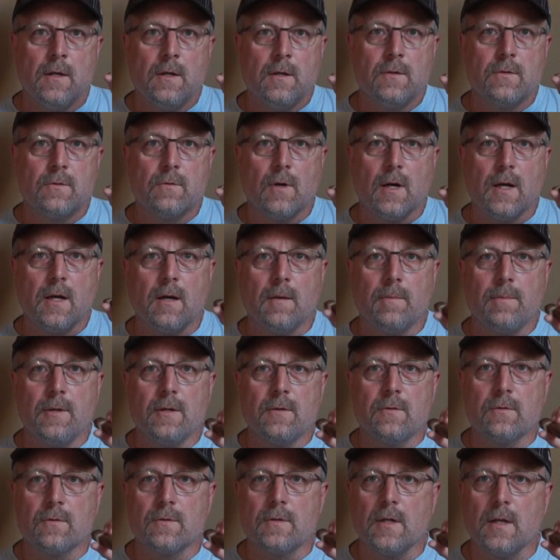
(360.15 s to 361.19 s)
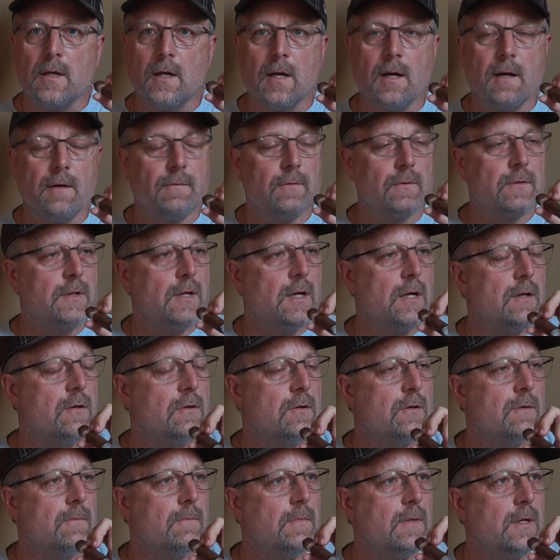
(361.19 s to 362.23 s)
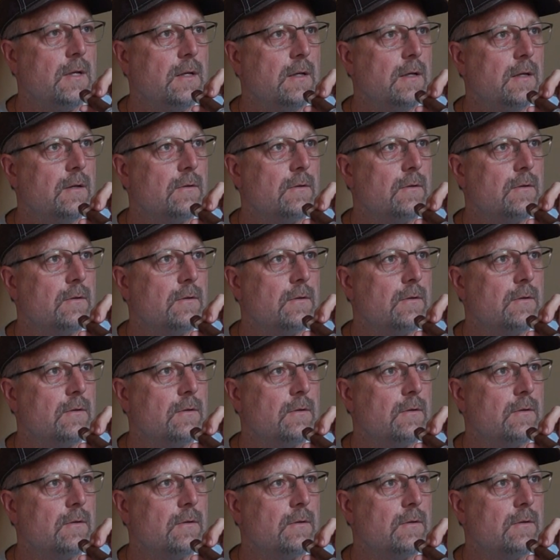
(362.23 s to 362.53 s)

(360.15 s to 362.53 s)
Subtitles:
strike up interesting conversation, meet